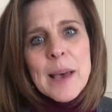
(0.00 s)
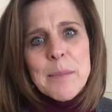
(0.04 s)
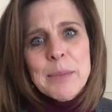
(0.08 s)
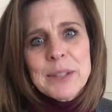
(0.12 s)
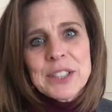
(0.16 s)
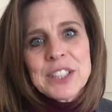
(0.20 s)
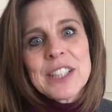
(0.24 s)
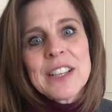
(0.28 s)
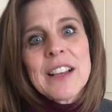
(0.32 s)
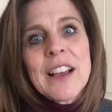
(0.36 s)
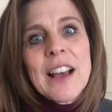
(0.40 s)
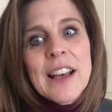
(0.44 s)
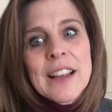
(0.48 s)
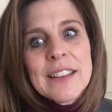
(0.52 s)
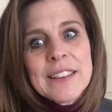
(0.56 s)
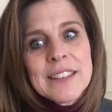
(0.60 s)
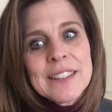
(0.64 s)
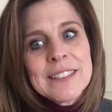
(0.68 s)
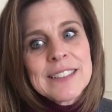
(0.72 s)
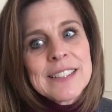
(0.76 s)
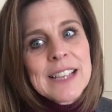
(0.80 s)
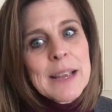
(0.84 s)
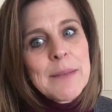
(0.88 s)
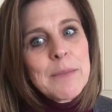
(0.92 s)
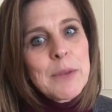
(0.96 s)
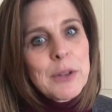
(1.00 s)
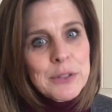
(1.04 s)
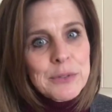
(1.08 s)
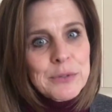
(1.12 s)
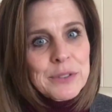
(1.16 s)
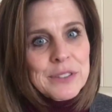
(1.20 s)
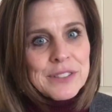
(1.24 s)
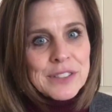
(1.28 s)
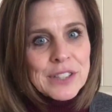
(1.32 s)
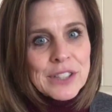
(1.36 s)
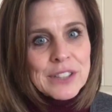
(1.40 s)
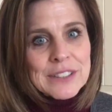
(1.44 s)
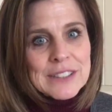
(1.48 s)
but she got the same old
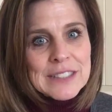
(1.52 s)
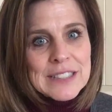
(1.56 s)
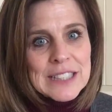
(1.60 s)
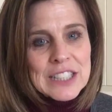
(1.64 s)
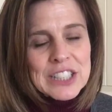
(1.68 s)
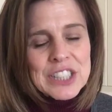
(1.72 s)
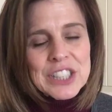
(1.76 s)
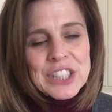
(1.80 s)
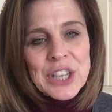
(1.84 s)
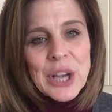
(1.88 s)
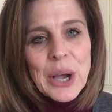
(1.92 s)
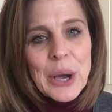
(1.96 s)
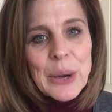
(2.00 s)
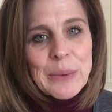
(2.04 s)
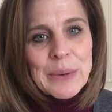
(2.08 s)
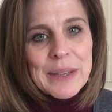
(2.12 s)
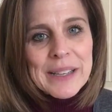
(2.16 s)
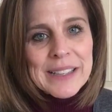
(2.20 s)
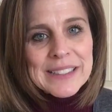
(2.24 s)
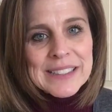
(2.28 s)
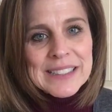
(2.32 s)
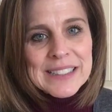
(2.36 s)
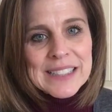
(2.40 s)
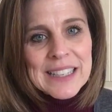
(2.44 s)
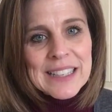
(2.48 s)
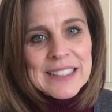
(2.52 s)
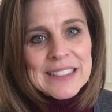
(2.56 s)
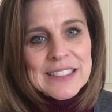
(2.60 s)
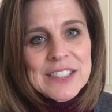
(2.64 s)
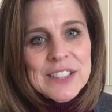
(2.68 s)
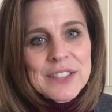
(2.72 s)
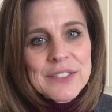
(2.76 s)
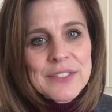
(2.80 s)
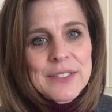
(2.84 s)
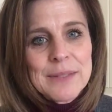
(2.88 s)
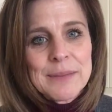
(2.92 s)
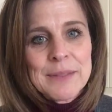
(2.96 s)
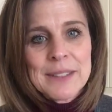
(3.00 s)
results that she always
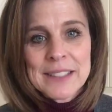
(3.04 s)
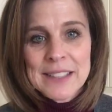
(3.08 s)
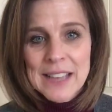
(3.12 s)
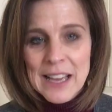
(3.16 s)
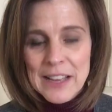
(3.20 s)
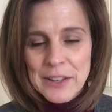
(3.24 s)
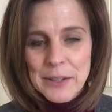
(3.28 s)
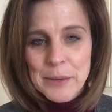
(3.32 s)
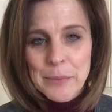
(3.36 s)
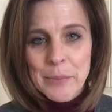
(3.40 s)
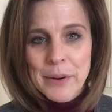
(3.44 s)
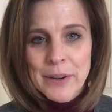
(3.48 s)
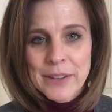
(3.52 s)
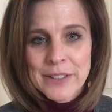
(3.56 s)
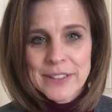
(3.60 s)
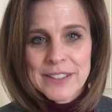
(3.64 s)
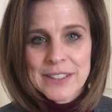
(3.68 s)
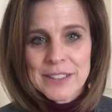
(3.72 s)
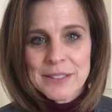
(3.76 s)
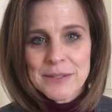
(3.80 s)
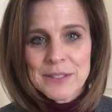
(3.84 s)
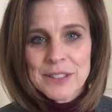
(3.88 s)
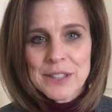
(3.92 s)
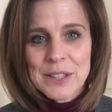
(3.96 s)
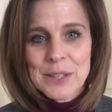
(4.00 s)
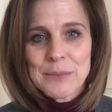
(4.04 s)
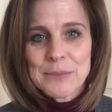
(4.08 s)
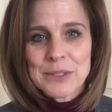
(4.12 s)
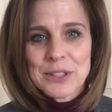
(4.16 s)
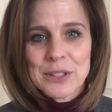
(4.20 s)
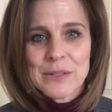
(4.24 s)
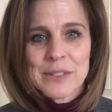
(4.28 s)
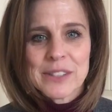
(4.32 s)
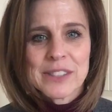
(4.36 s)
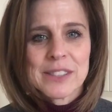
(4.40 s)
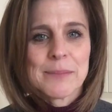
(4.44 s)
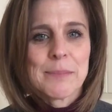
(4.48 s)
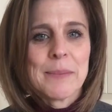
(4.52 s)
does from the other person with whom
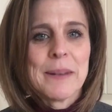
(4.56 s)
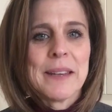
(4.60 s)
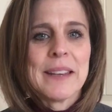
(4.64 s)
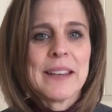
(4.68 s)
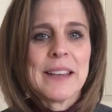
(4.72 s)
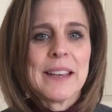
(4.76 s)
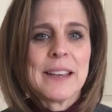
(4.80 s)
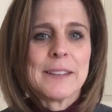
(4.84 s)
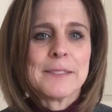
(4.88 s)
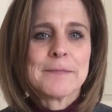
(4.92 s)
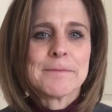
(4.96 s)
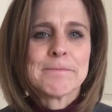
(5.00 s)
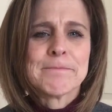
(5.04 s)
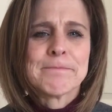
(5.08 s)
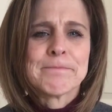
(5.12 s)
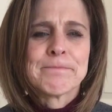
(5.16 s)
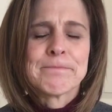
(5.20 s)
she was speaking.